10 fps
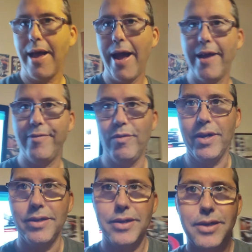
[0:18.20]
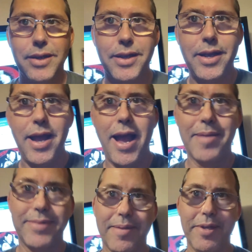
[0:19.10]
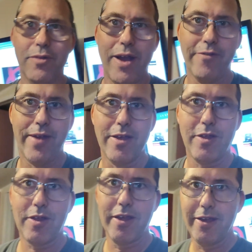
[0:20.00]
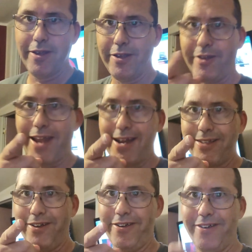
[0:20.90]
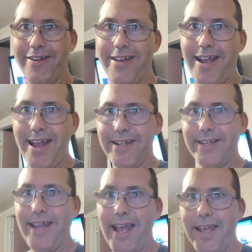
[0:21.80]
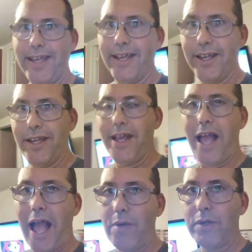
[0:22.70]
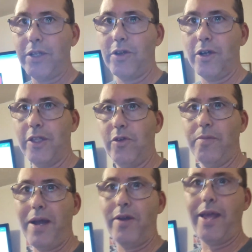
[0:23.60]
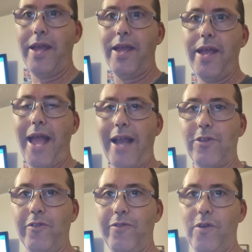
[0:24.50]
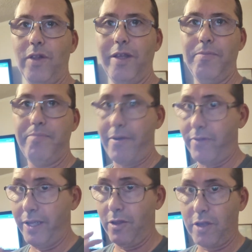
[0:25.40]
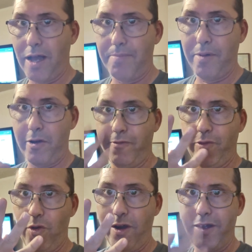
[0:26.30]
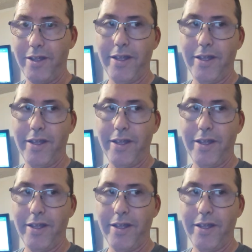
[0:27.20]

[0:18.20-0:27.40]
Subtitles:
Hi everyone, I'm W.F.S, your doctor, and today I want to talk to you about Axel Foley, Beverly Hills Cop part 4.